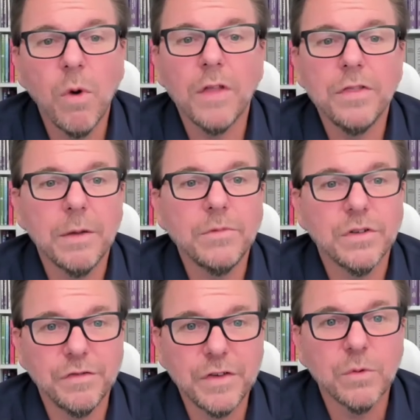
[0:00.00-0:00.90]
and you want them
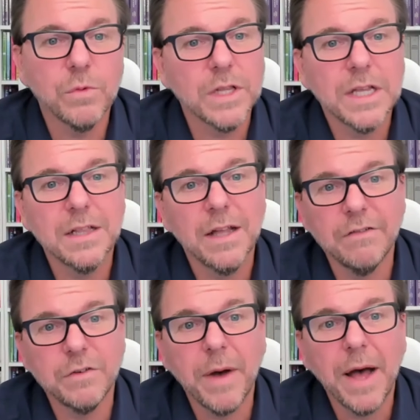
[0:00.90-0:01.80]
to feel really
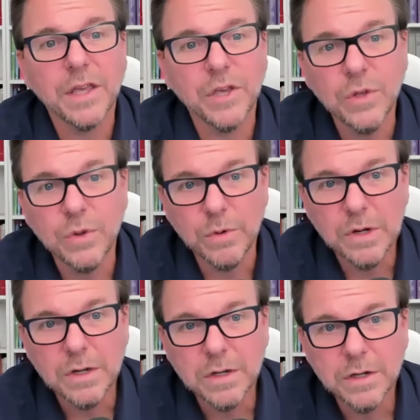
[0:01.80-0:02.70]
loved by
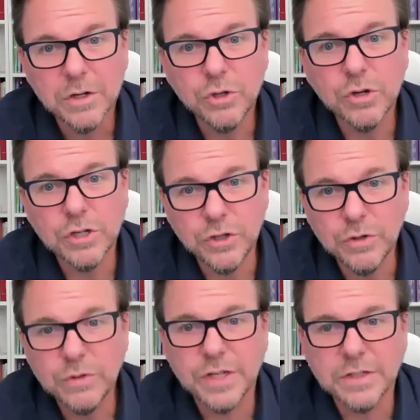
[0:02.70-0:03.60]
you, you could
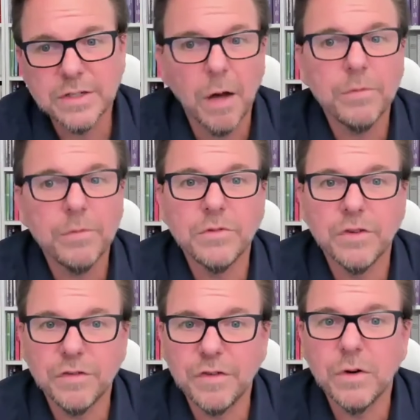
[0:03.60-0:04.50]
use this to help them
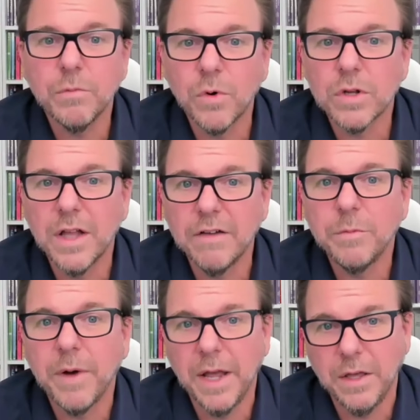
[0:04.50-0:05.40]
to feel more
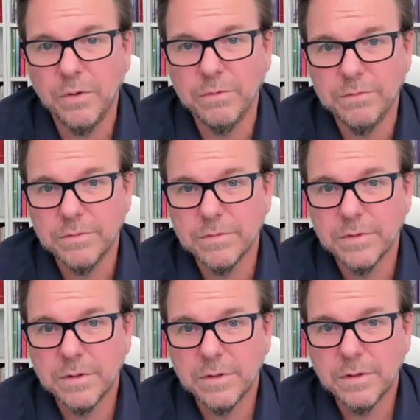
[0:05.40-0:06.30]
loved by you.
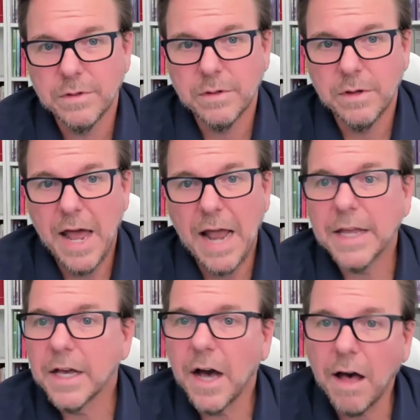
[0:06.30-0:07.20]
And I
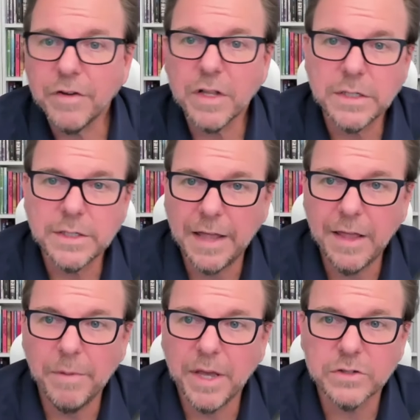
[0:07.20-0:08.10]
can confidently say
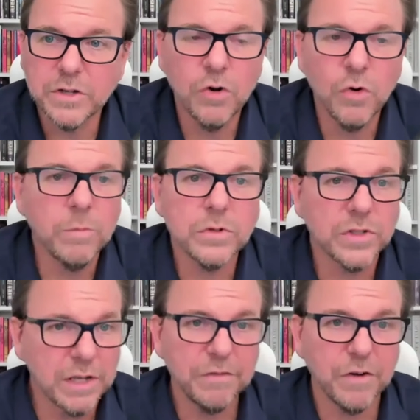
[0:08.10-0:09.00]
that because our normal
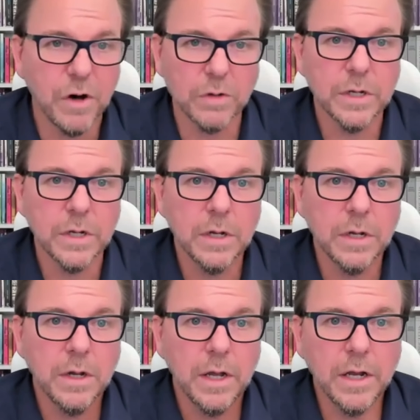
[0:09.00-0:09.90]
default,
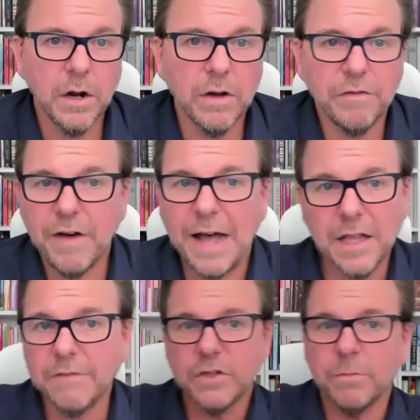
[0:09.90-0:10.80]
you know, if I
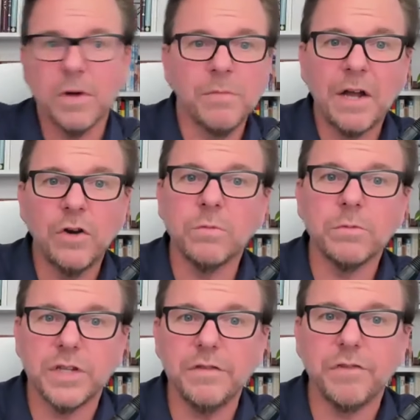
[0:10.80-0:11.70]
love someone, my
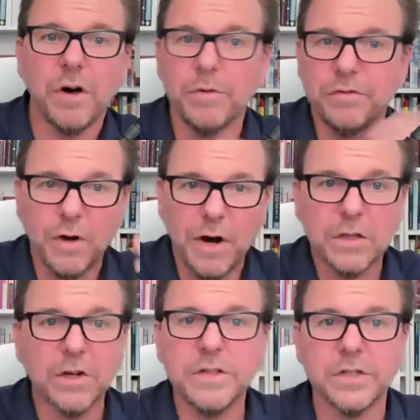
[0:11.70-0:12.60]
normal default before I
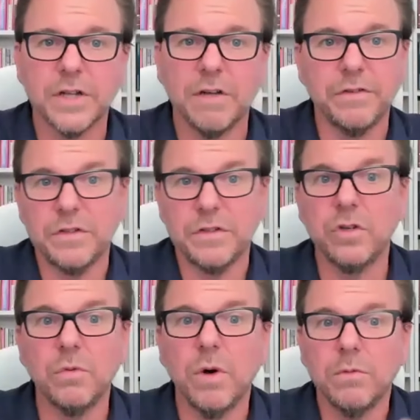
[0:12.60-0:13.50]
learn this stuff is to
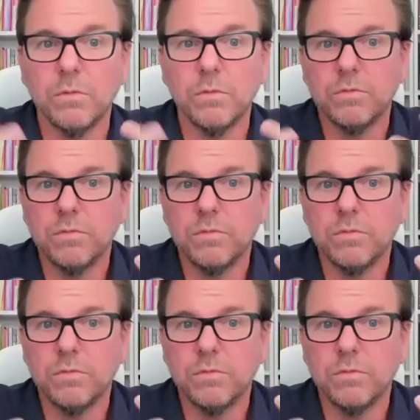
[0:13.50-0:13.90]
do what